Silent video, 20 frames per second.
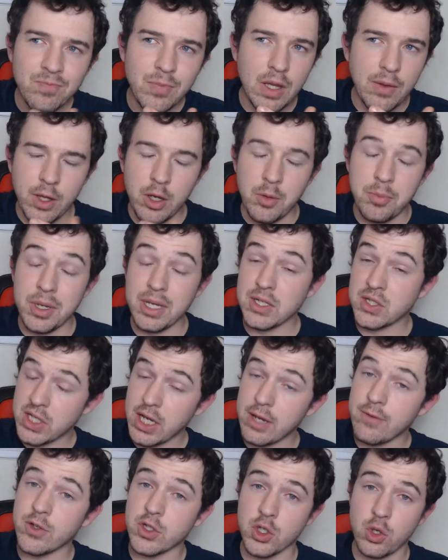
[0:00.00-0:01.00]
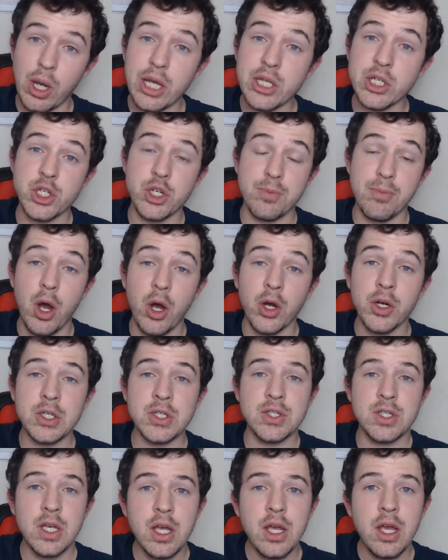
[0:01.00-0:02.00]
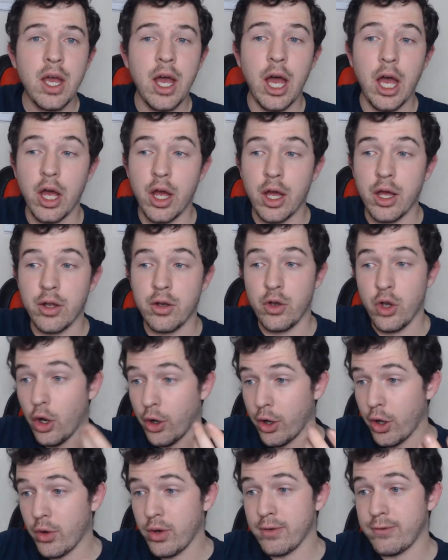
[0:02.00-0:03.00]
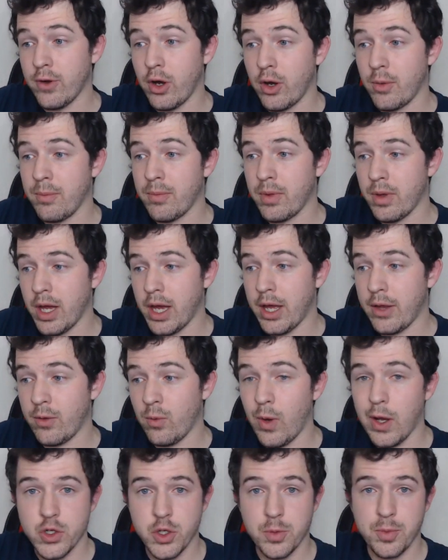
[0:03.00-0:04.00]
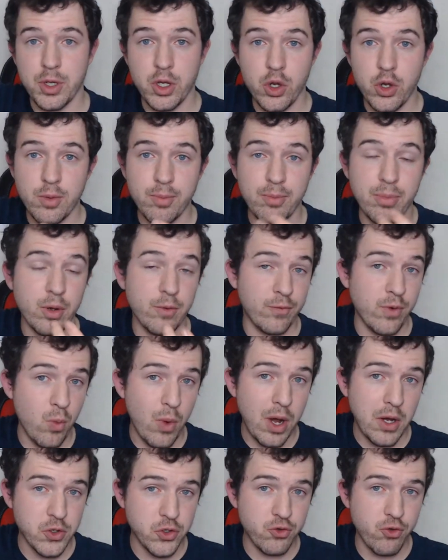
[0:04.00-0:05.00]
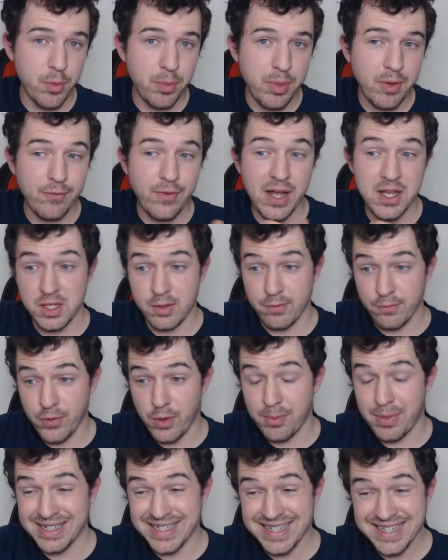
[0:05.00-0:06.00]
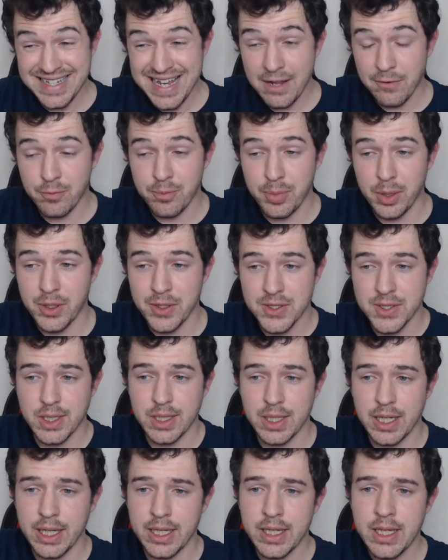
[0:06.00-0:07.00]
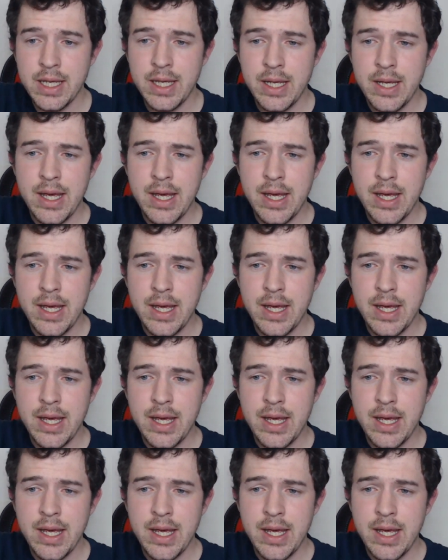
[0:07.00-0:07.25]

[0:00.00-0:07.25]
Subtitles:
there'd have been serious question marks, not only from the Welsh Rugby Union, but from Welsh rugby fans and from myself personally.